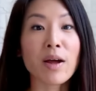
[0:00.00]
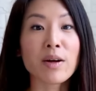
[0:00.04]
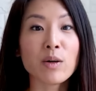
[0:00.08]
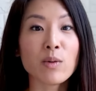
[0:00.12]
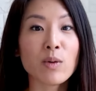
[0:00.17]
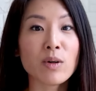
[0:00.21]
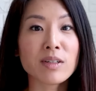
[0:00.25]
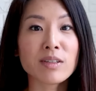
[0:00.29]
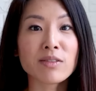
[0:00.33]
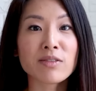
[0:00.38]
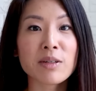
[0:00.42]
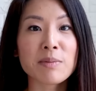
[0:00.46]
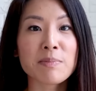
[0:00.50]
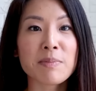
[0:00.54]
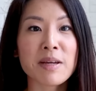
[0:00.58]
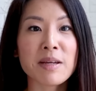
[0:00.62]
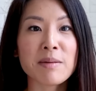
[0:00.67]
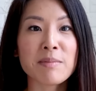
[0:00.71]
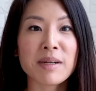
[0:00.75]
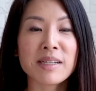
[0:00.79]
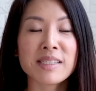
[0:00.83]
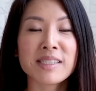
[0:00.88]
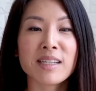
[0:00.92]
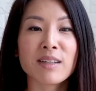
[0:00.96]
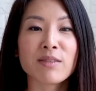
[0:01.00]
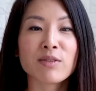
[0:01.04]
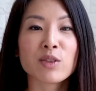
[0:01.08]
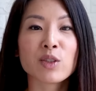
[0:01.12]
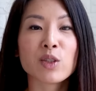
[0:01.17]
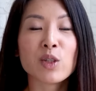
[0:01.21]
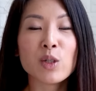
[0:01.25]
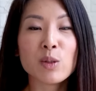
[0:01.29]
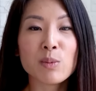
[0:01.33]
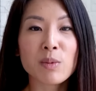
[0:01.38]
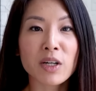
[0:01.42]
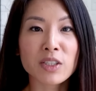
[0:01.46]
I don't want to repeat myself
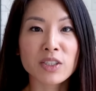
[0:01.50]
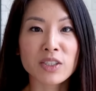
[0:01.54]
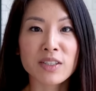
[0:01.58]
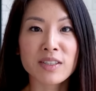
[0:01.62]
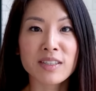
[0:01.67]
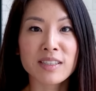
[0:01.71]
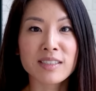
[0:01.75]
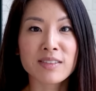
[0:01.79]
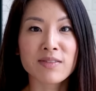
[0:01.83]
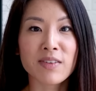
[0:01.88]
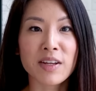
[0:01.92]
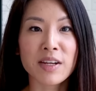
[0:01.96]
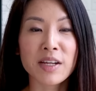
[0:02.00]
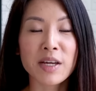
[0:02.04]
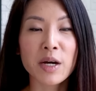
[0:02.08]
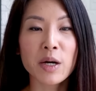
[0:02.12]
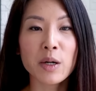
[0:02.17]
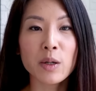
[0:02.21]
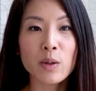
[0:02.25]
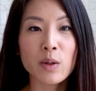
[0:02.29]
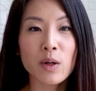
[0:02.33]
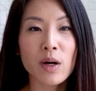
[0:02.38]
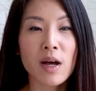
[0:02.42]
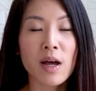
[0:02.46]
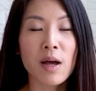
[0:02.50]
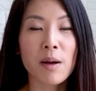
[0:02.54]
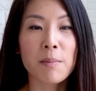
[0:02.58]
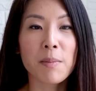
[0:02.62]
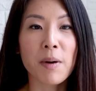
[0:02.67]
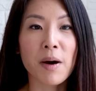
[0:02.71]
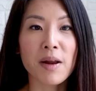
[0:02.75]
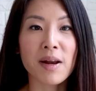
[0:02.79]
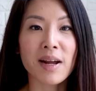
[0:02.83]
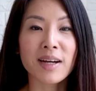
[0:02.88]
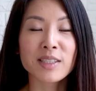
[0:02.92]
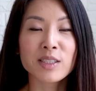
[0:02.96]
too much in this video,
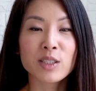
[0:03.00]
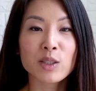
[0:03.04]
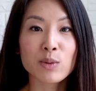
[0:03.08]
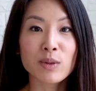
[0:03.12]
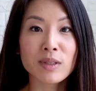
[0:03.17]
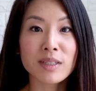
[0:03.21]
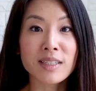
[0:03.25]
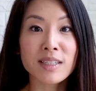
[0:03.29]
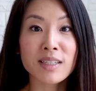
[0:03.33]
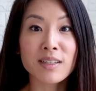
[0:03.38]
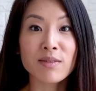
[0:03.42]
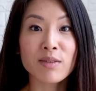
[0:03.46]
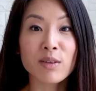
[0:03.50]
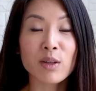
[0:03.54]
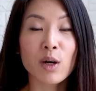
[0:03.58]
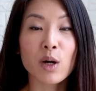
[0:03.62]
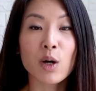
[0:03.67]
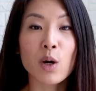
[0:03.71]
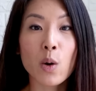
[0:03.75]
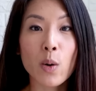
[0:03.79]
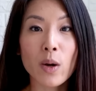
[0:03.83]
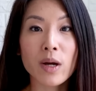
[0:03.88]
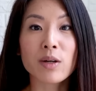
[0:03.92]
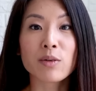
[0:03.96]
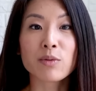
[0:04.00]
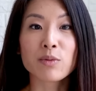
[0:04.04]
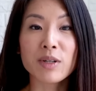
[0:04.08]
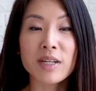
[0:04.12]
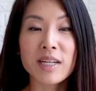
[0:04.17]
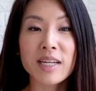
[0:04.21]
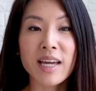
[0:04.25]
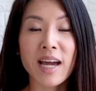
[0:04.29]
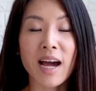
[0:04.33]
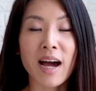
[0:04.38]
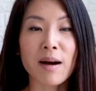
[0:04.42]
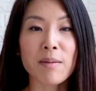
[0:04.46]
but I do want to give you a quick
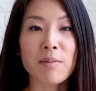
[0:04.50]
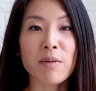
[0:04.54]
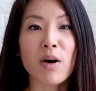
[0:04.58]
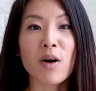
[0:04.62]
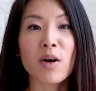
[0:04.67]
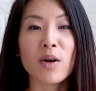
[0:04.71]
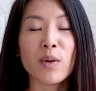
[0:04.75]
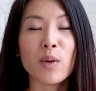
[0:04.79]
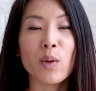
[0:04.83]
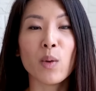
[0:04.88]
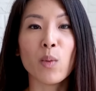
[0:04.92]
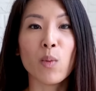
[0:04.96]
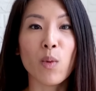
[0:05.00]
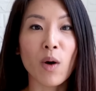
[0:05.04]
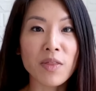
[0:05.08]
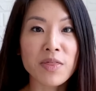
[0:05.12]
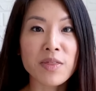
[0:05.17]
recap on